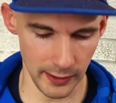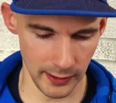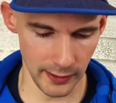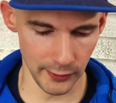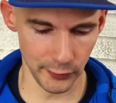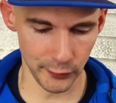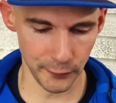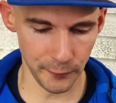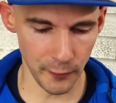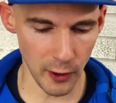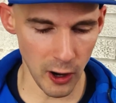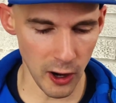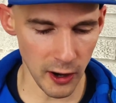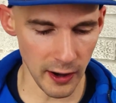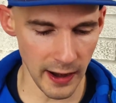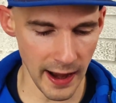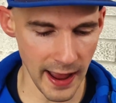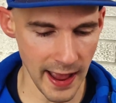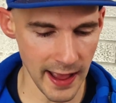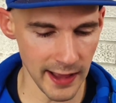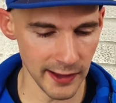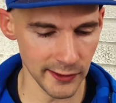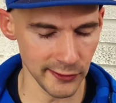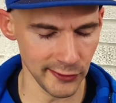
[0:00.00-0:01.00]
As far
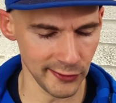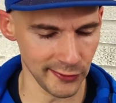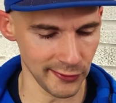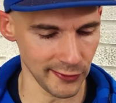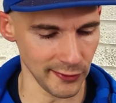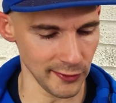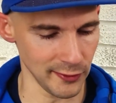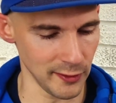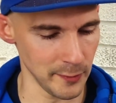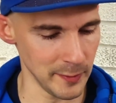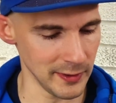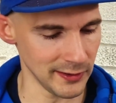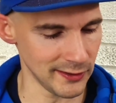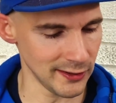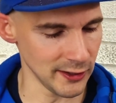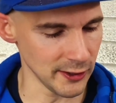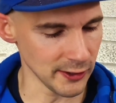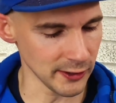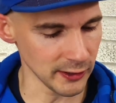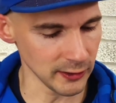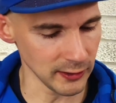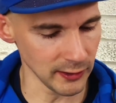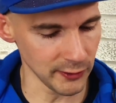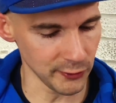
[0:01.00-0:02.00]
as the
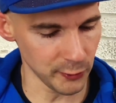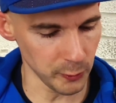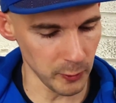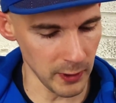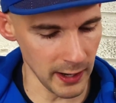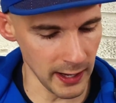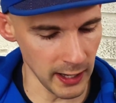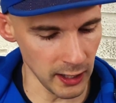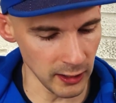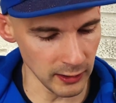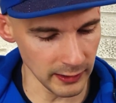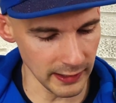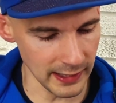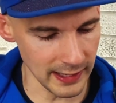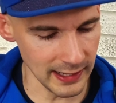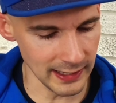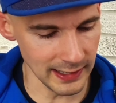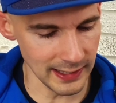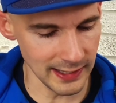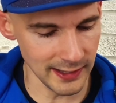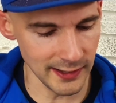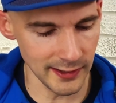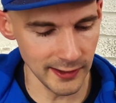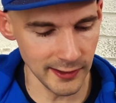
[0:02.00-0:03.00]
material as well, it
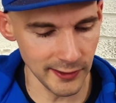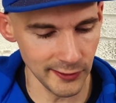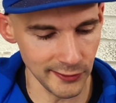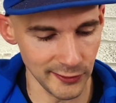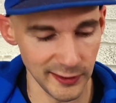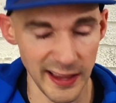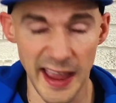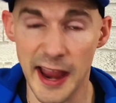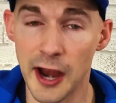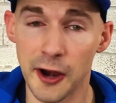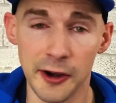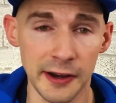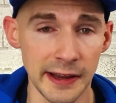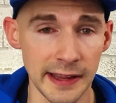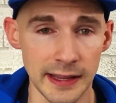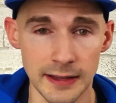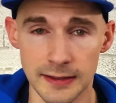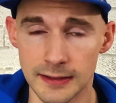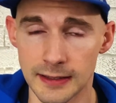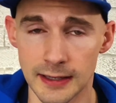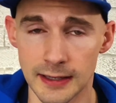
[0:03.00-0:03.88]
is airy.